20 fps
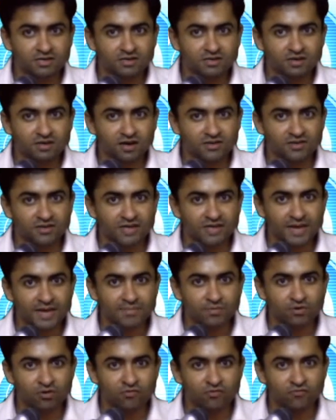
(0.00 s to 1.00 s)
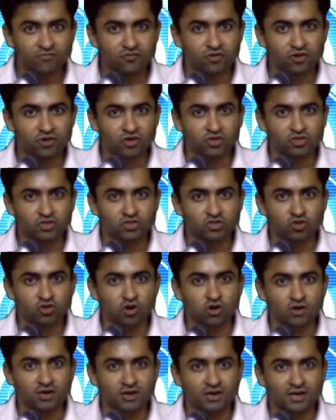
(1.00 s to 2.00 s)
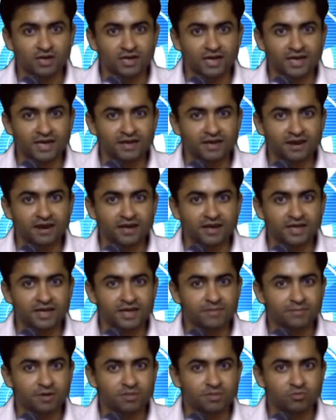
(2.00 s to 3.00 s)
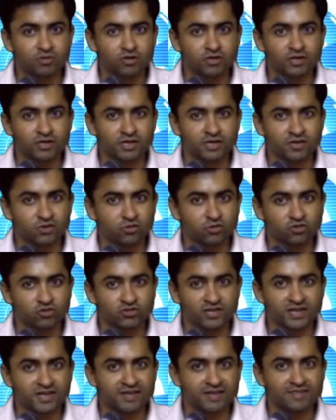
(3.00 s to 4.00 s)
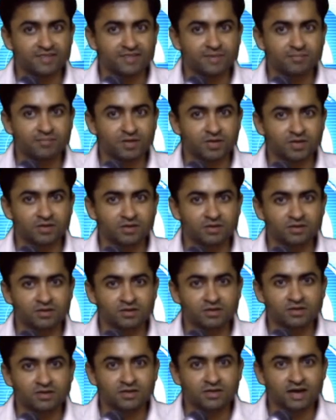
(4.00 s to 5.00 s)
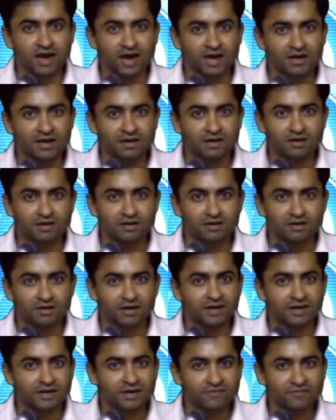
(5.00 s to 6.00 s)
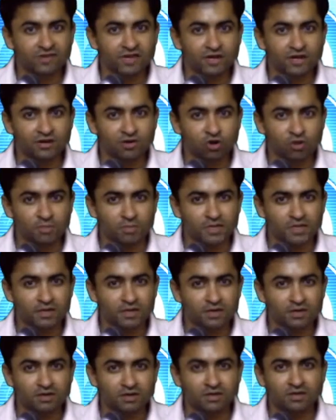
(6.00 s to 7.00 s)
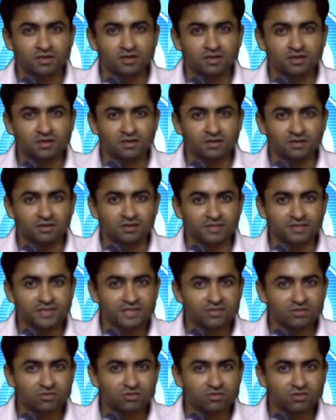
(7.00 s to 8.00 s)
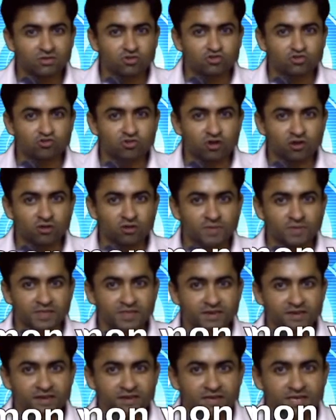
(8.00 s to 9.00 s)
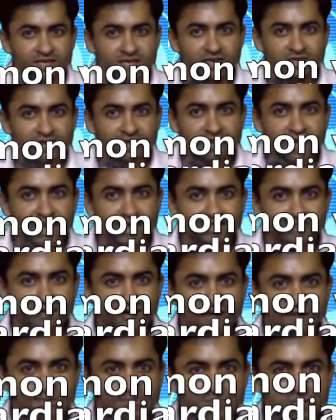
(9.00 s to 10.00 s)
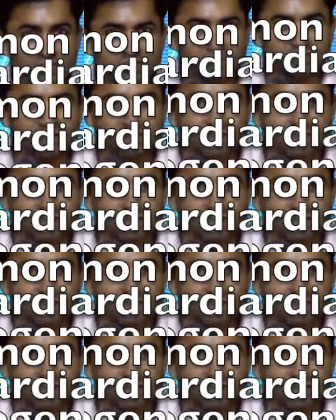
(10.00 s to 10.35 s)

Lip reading: Other types of shock like cardiac, pulmonary, neurogenic, septic are relatively uncommon. These shocks basically, as their name suggests,